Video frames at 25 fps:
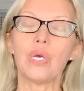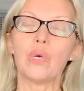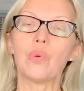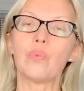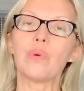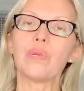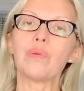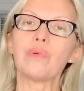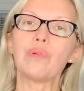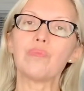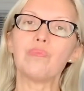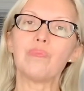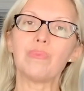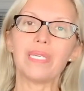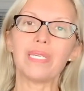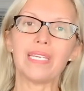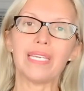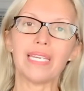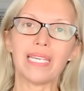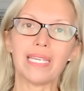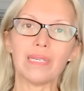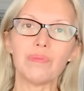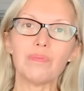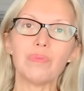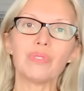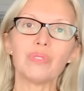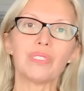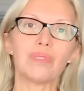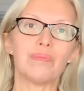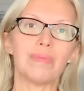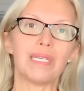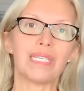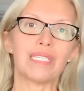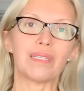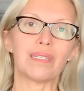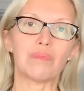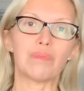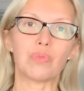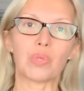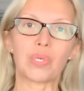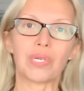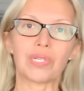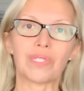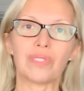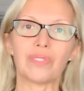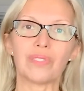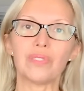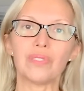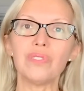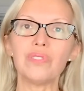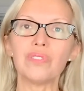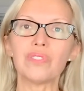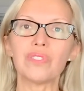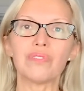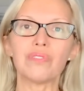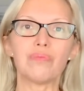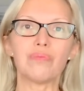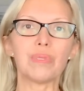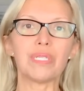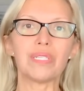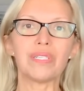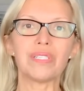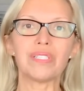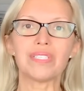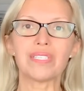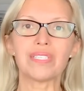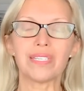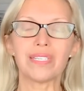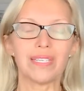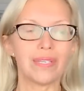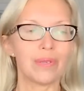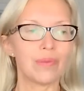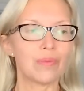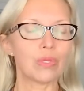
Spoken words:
we would be able to make it more inclusive, because